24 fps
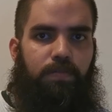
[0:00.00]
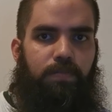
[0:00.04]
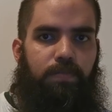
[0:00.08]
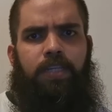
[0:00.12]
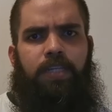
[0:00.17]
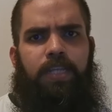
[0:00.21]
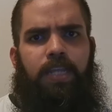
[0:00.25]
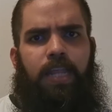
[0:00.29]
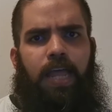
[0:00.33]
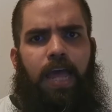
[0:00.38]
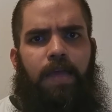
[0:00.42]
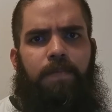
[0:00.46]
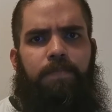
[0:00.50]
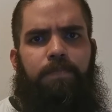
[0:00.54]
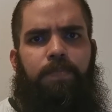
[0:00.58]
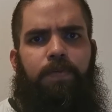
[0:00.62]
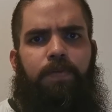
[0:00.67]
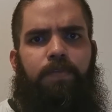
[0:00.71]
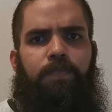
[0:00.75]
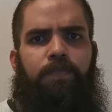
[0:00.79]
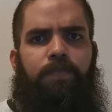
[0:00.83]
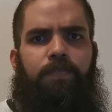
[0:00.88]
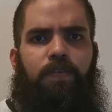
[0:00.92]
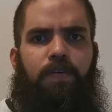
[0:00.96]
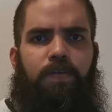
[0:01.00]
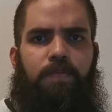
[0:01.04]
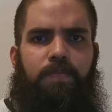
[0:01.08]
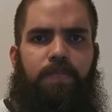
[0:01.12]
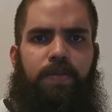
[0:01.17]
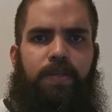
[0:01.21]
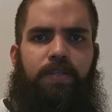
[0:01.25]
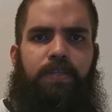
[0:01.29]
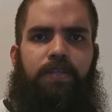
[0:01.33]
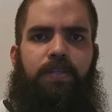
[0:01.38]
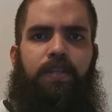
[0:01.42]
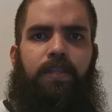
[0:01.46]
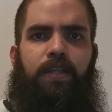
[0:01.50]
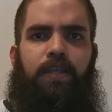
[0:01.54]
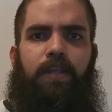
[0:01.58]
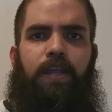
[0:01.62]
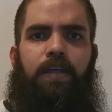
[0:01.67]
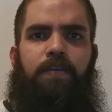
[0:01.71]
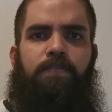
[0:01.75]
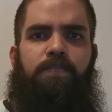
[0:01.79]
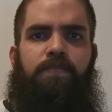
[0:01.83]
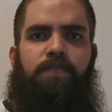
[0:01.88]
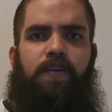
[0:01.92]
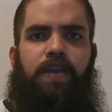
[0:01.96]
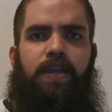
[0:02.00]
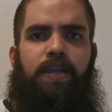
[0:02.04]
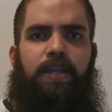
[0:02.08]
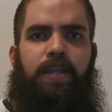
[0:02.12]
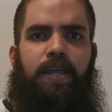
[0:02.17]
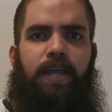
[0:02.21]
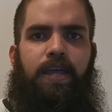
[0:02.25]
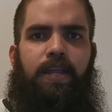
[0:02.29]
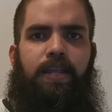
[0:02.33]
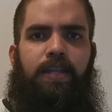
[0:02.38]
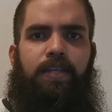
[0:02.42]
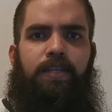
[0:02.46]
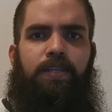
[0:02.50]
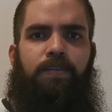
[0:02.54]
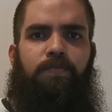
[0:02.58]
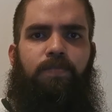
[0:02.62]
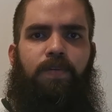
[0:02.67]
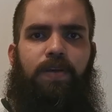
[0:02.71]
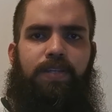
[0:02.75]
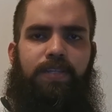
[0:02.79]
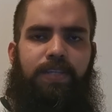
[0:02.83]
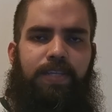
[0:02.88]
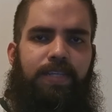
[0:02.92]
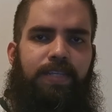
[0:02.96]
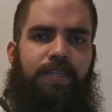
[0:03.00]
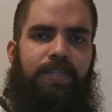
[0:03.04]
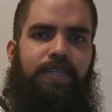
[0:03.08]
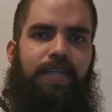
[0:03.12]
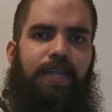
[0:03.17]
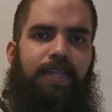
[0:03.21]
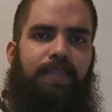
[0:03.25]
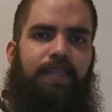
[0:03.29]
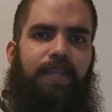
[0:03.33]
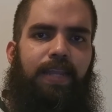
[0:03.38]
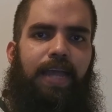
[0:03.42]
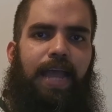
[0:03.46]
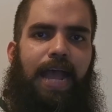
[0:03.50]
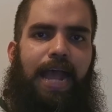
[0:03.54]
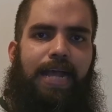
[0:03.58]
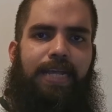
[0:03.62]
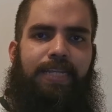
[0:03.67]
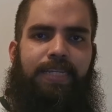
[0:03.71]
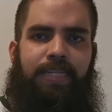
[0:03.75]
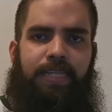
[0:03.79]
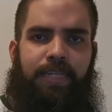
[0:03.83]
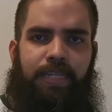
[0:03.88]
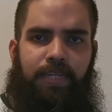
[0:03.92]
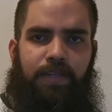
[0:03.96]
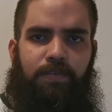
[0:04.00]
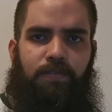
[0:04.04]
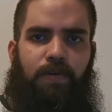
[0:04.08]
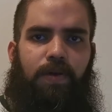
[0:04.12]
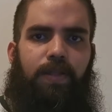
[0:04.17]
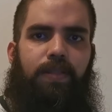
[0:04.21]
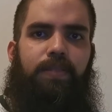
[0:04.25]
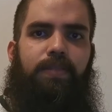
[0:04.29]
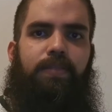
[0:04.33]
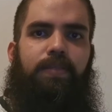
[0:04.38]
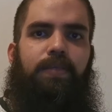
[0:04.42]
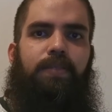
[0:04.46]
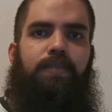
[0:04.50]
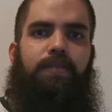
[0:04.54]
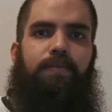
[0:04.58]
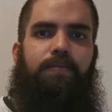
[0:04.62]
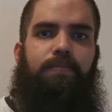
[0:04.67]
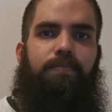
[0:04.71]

His live performance in the grand finale was exactly as he wanted.